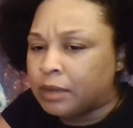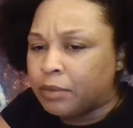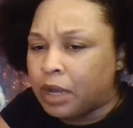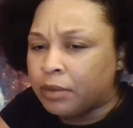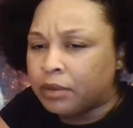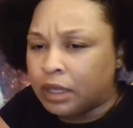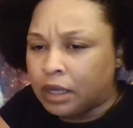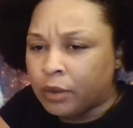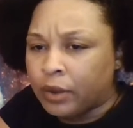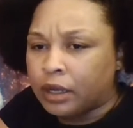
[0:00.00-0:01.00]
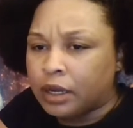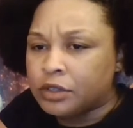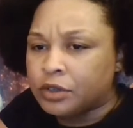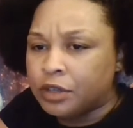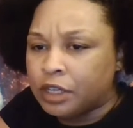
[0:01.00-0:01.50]
I think I
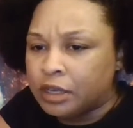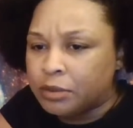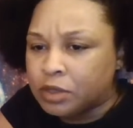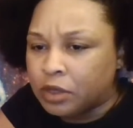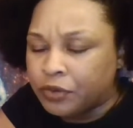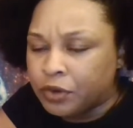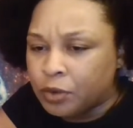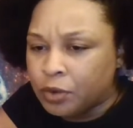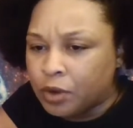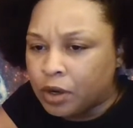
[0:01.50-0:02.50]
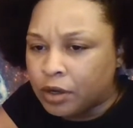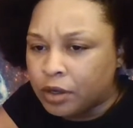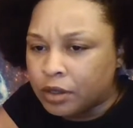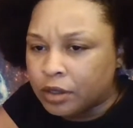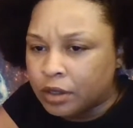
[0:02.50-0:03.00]
recognize your name, so if you
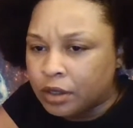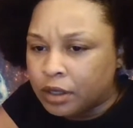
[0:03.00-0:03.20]
are